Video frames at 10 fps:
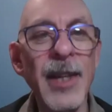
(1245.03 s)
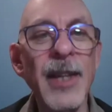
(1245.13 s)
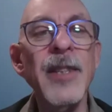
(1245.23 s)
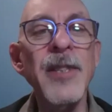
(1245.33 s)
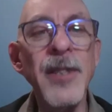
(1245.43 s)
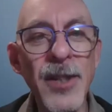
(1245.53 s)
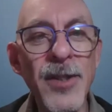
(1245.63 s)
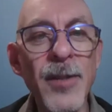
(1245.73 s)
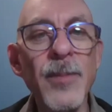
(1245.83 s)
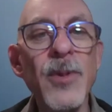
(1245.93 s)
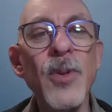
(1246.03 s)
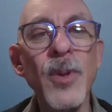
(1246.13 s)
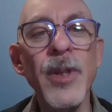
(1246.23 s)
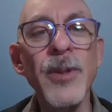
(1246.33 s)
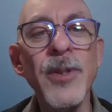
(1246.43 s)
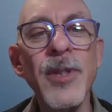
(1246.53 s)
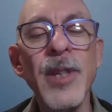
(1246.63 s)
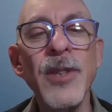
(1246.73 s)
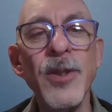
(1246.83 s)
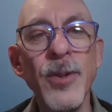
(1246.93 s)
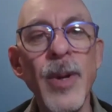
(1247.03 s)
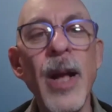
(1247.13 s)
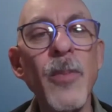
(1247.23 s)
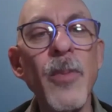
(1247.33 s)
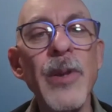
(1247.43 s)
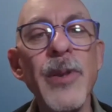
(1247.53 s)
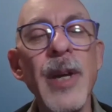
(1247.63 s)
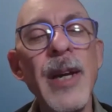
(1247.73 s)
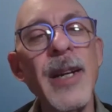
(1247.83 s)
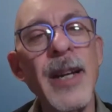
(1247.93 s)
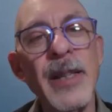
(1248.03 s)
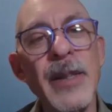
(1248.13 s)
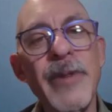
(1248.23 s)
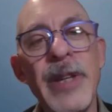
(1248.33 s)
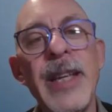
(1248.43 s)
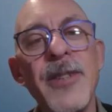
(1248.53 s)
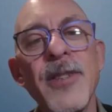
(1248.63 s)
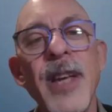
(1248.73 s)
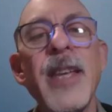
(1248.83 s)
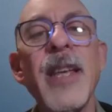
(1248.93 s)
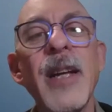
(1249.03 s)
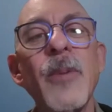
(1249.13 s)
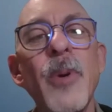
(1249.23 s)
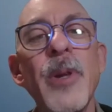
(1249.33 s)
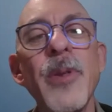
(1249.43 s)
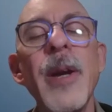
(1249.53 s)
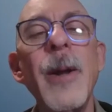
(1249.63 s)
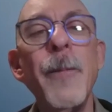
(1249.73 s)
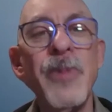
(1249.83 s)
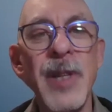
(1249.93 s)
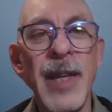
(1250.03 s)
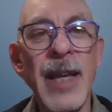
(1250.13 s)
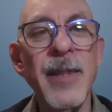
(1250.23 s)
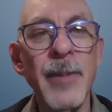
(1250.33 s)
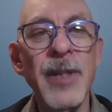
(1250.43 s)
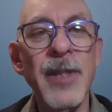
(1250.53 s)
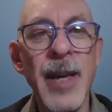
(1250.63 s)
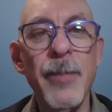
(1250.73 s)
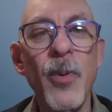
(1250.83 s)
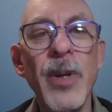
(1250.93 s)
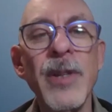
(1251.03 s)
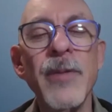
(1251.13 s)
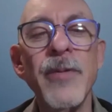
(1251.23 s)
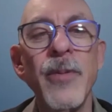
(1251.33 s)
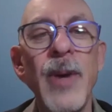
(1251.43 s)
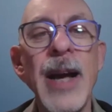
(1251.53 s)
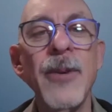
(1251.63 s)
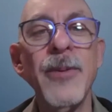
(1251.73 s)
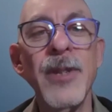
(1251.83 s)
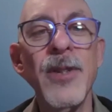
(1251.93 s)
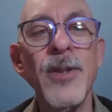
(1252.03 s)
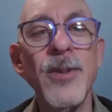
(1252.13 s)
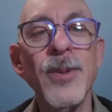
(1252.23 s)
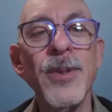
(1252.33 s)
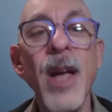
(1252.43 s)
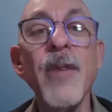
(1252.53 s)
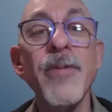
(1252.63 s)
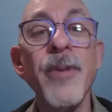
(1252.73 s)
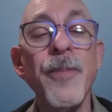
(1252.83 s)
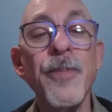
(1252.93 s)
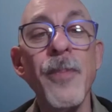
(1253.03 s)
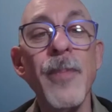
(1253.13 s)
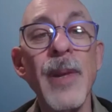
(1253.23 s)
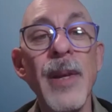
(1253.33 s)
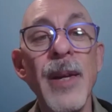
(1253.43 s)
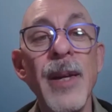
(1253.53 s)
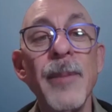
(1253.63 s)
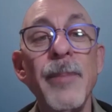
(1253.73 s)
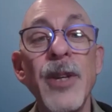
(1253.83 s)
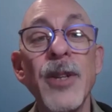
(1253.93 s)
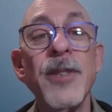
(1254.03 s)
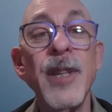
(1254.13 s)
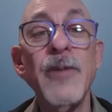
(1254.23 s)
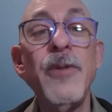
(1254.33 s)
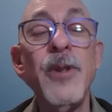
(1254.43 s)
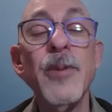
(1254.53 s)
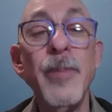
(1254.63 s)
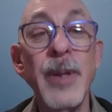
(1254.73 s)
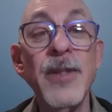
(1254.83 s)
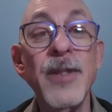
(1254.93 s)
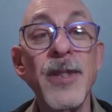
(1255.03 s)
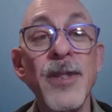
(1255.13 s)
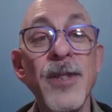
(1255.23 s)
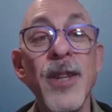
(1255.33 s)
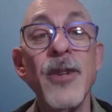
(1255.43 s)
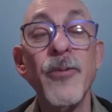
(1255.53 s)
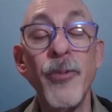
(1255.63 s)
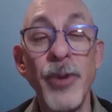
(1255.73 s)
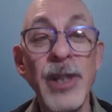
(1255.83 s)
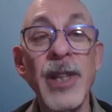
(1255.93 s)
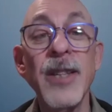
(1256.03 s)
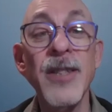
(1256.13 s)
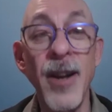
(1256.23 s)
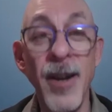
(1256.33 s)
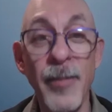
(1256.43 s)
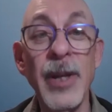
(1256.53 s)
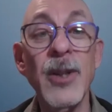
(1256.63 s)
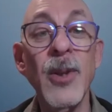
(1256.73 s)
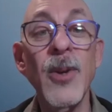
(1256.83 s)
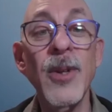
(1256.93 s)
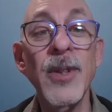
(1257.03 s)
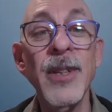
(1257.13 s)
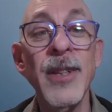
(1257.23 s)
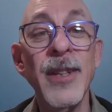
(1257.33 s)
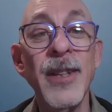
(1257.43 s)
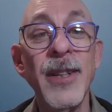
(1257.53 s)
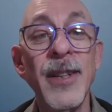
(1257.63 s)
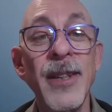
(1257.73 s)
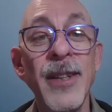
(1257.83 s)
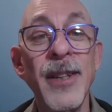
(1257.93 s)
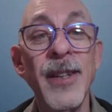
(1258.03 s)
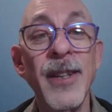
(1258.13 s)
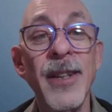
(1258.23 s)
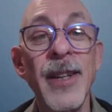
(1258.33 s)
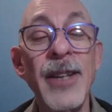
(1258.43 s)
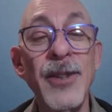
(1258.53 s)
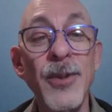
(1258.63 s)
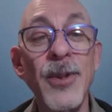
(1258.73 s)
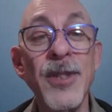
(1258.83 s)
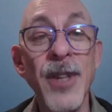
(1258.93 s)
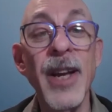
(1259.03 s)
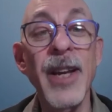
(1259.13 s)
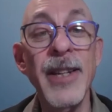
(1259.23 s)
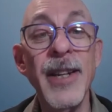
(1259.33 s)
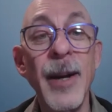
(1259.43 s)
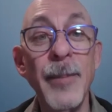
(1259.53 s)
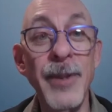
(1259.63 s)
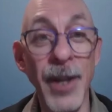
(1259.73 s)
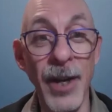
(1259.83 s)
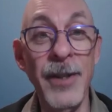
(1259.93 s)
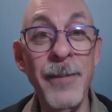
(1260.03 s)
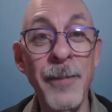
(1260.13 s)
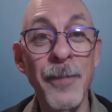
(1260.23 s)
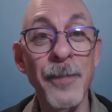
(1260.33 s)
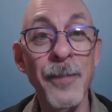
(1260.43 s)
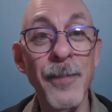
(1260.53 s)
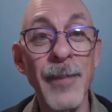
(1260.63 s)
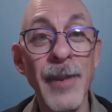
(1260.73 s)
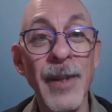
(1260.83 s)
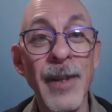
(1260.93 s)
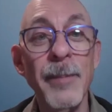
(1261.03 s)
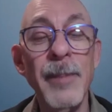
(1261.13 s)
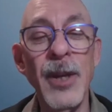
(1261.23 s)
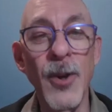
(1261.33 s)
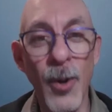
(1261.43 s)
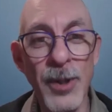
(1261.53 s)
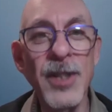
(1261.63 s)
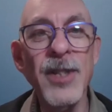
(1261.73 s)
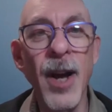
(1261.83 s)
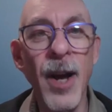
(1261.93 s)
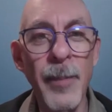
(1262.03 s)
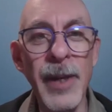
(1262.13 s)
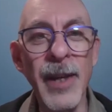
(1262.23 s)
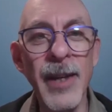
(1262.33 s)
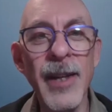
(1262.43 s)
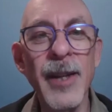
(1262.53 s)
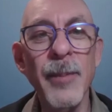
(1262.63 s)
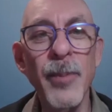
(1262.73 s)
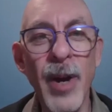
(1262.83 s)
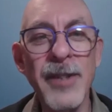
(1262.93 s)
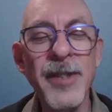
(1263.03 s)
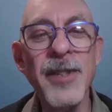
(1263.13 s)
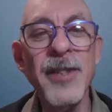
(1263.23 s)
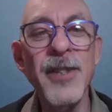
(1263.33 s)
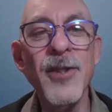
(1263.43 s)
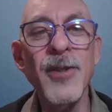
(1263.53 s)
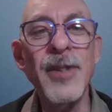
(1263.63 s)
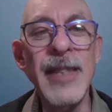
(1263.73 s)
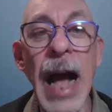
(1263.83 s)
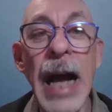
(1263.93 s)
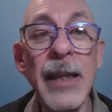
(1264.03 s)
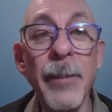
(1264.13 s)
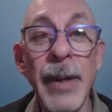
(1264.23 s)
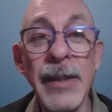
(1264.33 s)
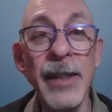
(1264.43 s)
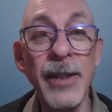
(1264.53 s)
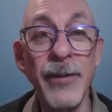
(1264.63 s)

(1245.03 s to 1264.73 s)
and the systems and all those things you help with and the financials I can help with to get them into that point of, wow, this is cool stuff. Because if your business really is humming along and you decide, I'm done, because it's humming, processes are documented